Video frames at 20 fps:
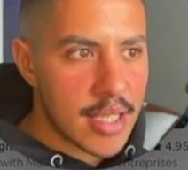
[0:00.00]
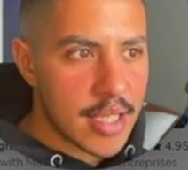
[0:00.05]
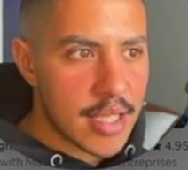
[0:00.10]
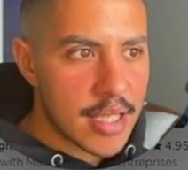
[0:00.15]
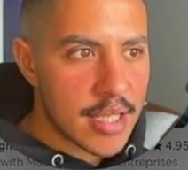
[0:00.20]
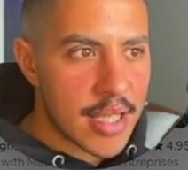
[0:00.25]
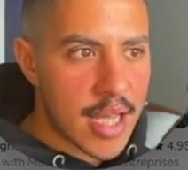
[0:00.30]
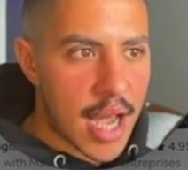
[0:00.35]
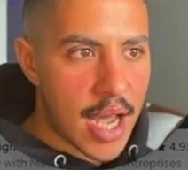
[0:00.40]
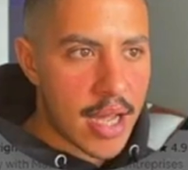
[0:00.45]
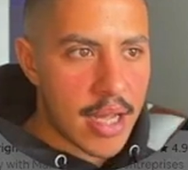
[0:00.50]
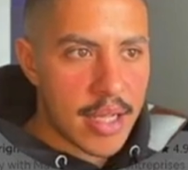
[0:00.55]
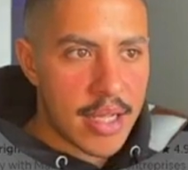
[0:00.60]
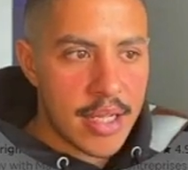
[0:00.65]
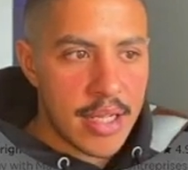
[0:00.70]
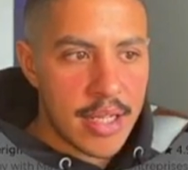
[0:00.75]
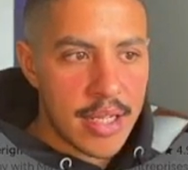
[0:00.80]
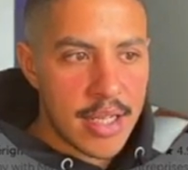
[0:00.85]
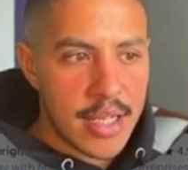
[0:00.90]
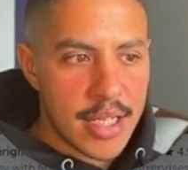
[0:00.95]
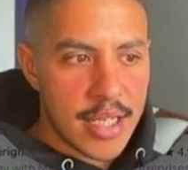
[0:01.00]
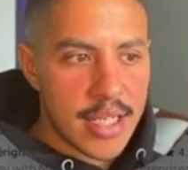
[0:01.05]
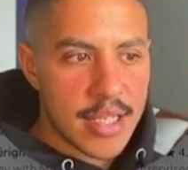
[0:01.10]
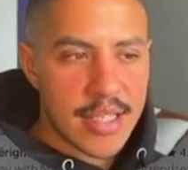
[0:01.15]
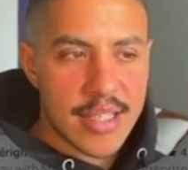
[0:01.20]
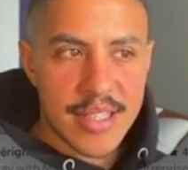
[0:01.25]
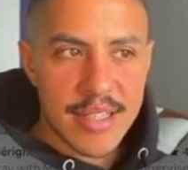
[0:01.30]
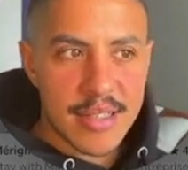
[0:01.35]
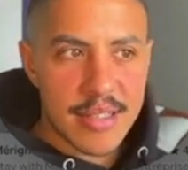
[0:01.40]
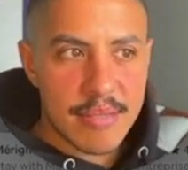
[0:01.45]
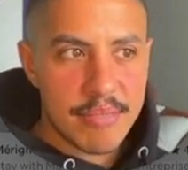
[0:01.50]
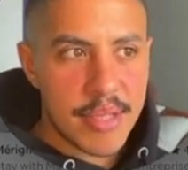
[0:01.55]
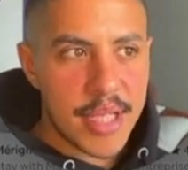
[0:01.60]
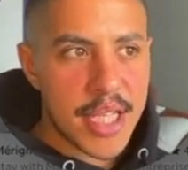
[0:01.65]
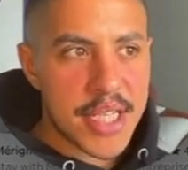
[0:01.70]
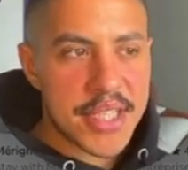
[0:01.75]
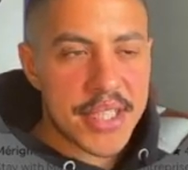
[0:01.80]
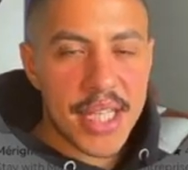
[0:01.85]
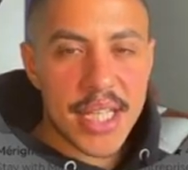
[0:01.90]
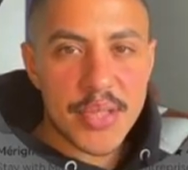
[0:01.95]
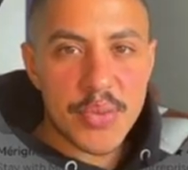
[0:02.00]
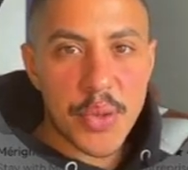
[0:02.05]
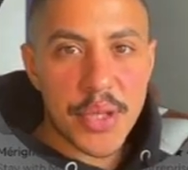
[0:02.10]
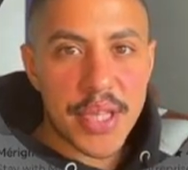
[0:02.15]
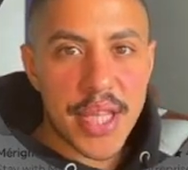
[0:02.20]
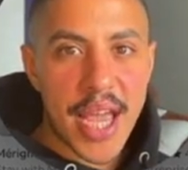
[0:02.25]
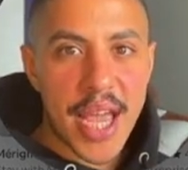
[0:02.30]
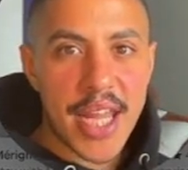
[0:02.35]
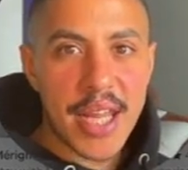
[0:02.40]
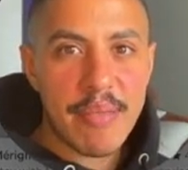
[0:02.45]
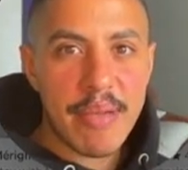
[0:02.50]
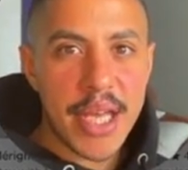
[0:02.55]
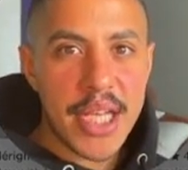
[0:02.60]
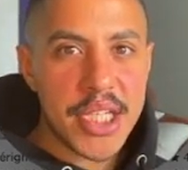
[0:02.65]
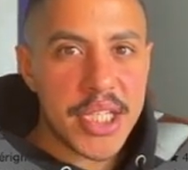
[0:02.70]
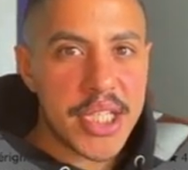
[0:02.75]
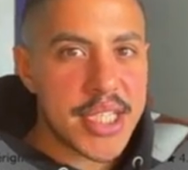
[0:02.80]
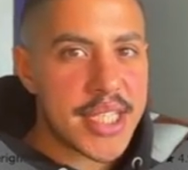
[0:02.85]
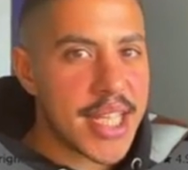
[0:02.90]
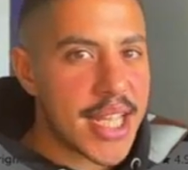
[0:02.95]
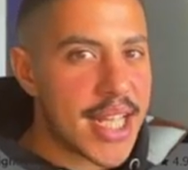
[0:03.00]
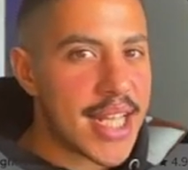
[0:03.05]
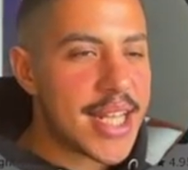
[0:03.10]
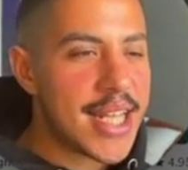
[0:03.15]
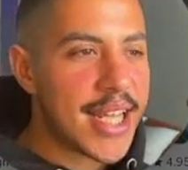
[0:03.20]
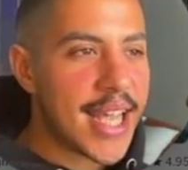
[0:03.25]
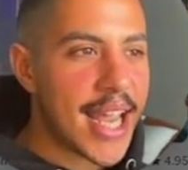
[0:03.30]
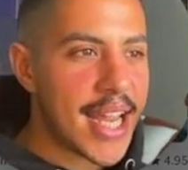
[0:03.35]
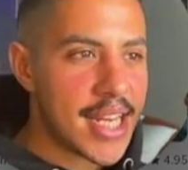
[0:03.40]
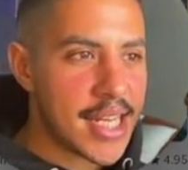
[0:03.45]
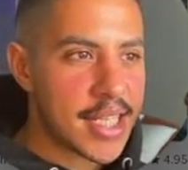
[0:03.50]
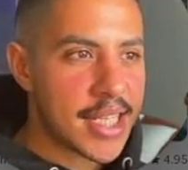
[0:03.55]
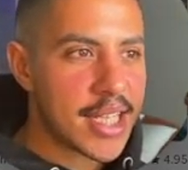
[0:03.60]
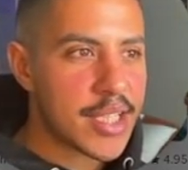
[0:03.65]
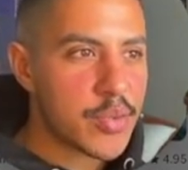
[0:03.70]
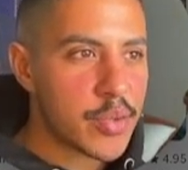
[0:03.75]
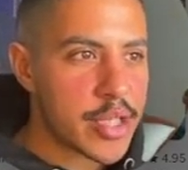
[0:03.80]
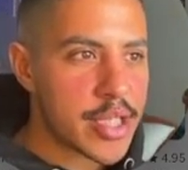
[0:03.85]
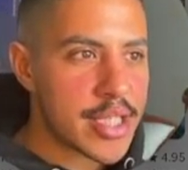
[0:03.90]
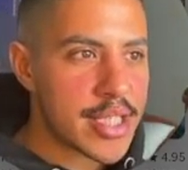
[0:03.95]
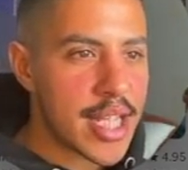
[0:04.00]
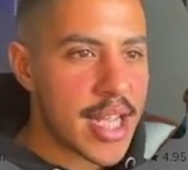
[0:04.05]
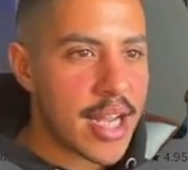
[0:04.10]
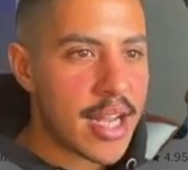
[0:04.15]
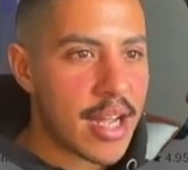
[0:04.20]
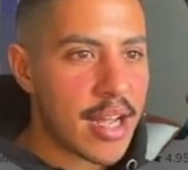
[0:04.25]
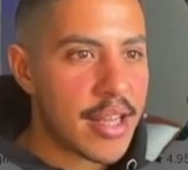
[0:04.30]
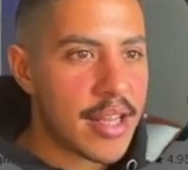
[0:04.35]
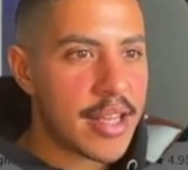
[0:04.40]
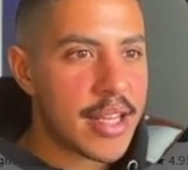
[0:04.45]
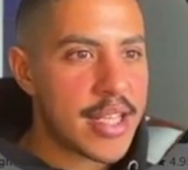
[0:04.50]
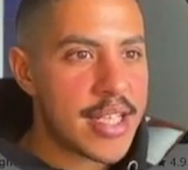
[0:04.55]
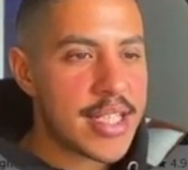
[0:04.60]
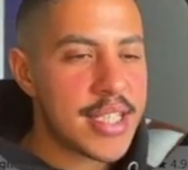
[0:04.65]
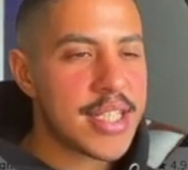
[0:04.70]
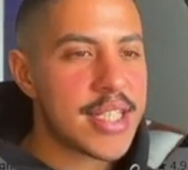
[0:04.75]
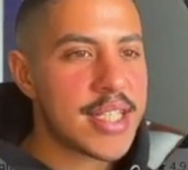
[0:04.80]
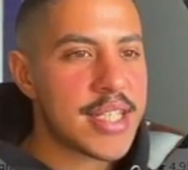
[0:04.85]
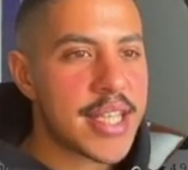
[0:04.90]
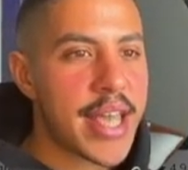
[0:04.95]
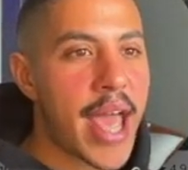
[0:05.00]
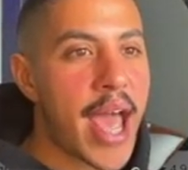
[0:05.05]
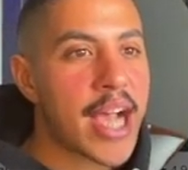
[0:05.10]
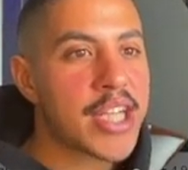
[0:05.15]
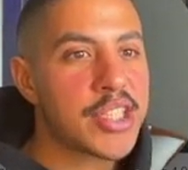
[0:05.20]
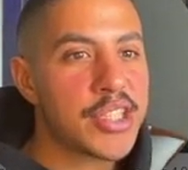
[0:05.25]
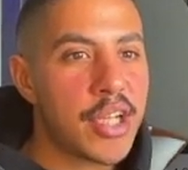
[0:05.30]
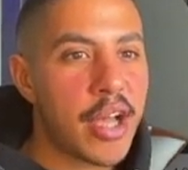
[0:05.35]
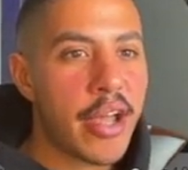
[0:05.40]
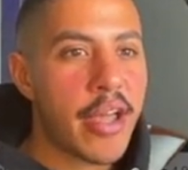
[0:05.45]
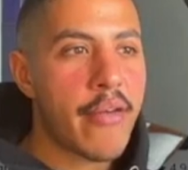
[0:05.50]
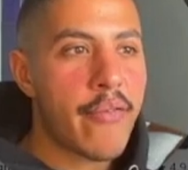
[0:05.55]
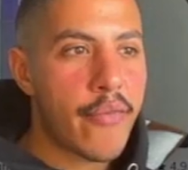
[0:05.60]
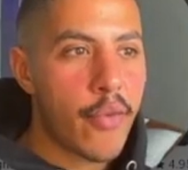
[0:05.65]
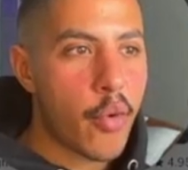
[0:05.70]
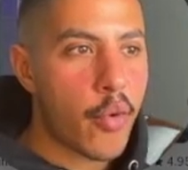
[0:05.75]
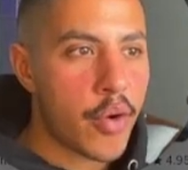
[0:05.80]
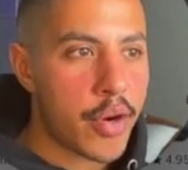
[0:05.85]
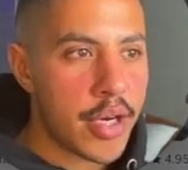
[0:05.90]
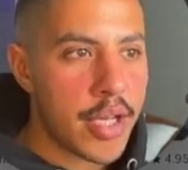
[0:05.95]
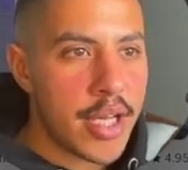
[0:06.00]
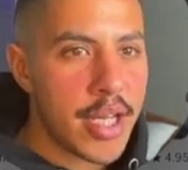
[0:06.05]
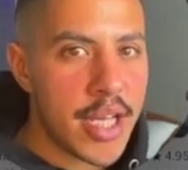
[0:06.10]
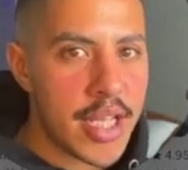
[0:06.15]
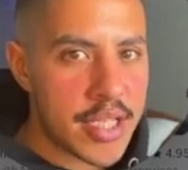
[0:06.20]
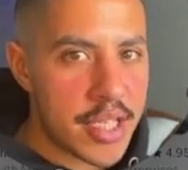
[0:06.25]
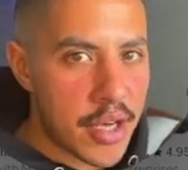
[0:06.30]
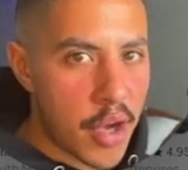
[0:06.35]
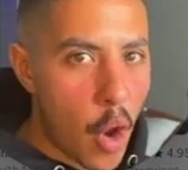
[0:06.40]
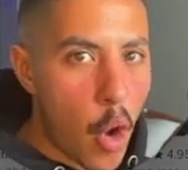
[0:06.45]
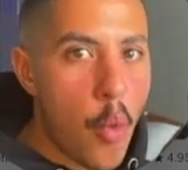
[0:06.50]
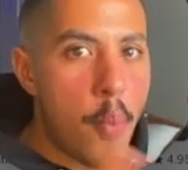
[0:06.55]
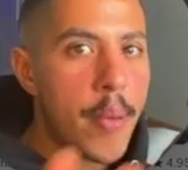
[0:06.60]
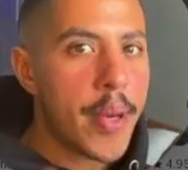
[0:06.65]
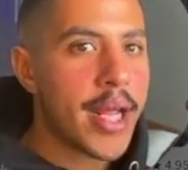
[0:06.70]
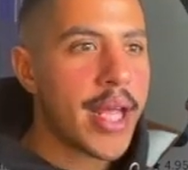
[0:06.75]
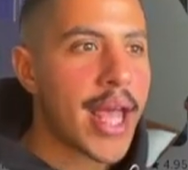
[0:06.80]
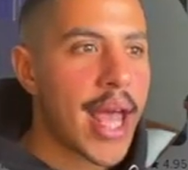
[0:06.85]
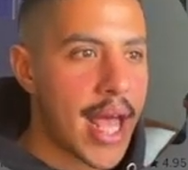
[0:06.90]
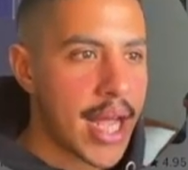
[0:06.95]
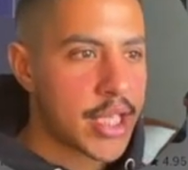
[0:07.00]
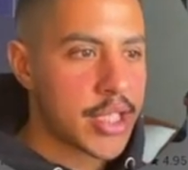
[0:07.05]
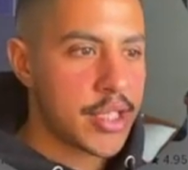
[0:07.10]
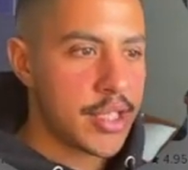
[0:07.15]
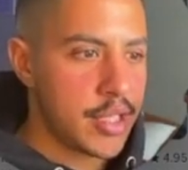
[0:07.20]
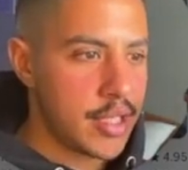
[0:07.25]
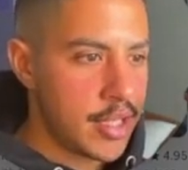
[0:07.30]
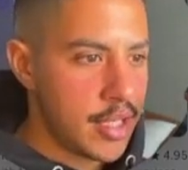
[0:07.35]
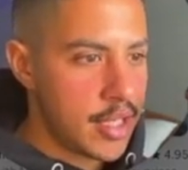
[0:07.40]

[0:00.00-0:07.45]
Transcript: yeah, because that's what the animation is indicating. That's what it's saying. This is the action I afford, is an opening action.